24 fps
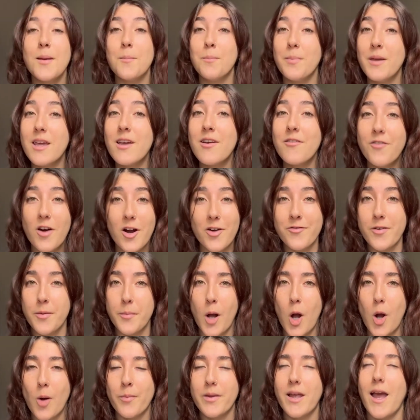Being far from
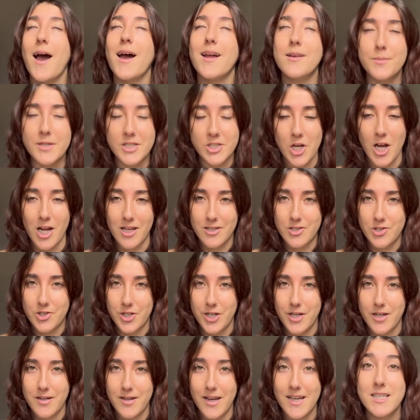home can be
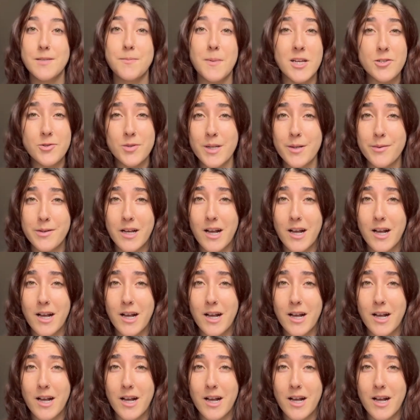challenging, especially when it